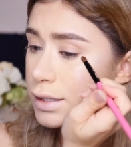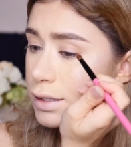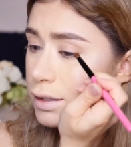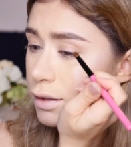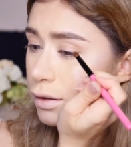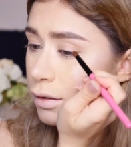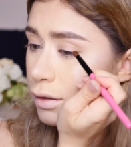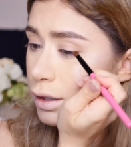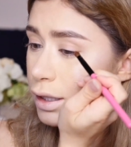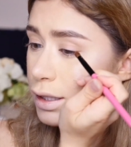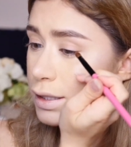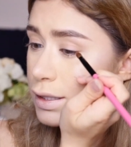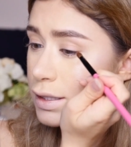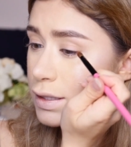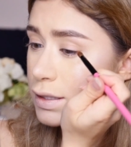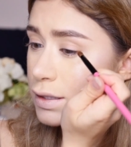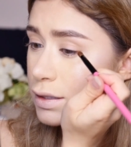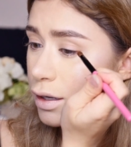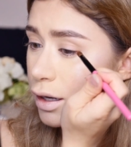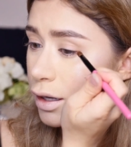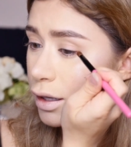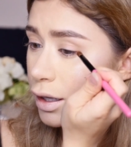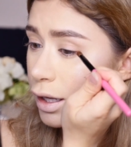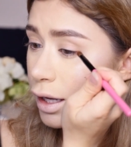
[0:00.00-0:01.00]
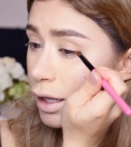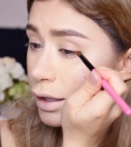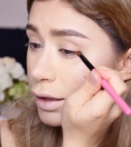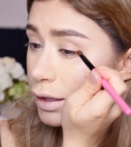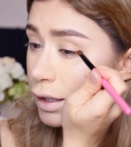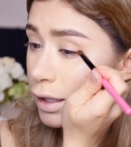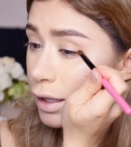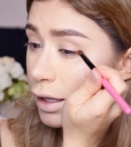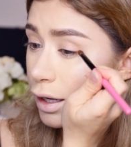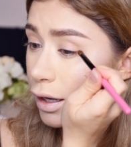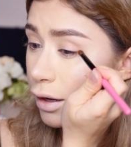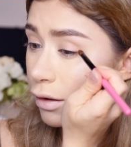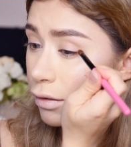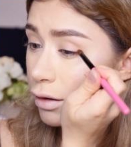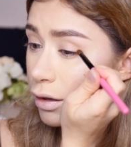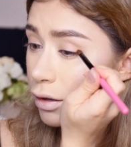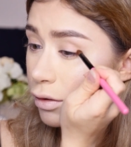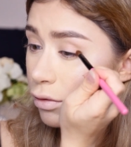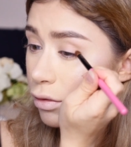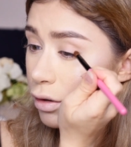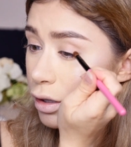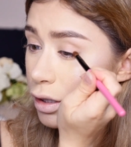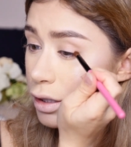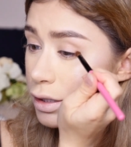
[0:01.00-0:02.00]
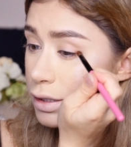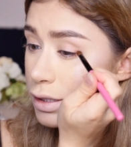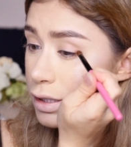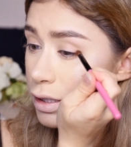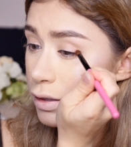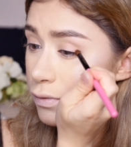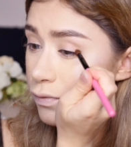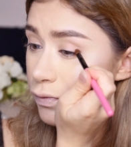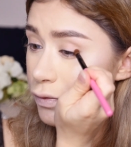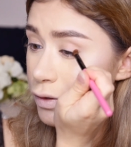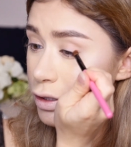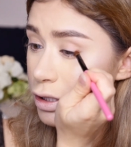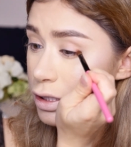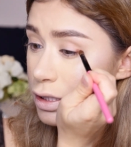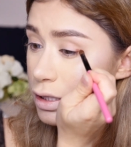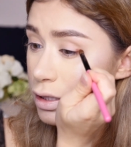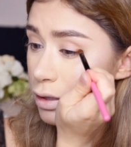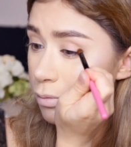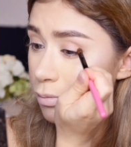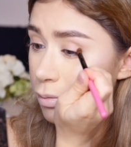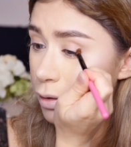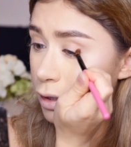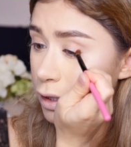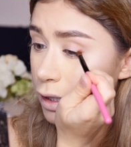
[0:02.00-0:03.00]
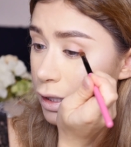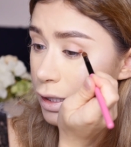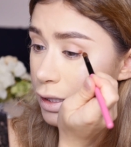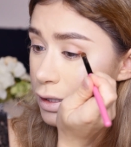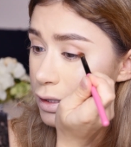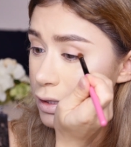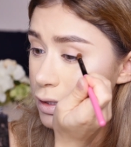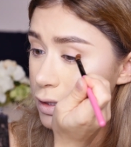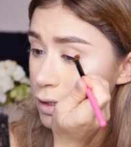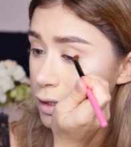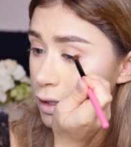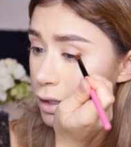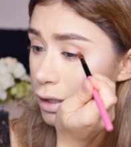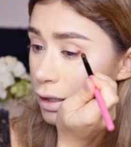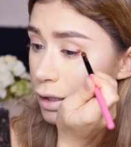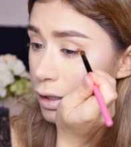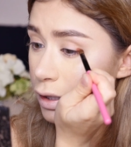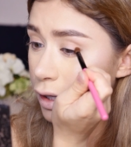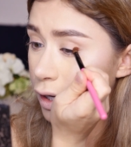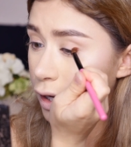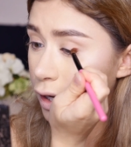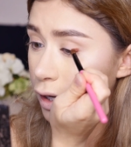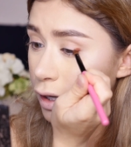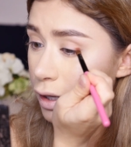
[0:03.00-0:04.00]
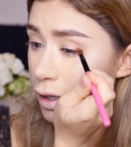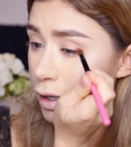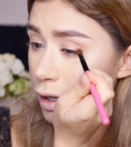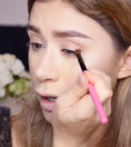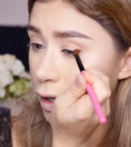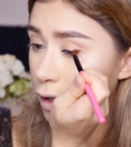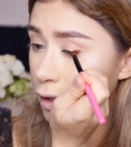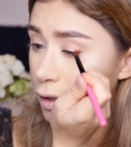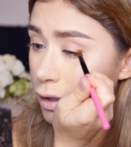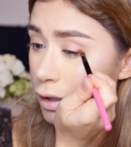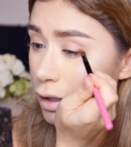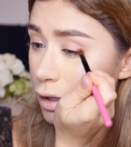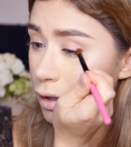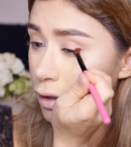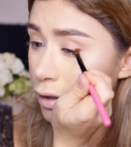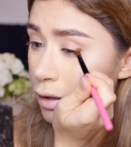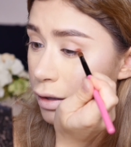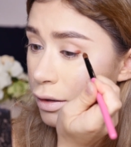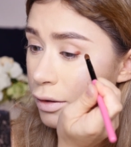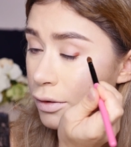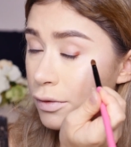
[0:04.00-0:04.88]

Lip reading: So let's start at the outer corners and just place that color.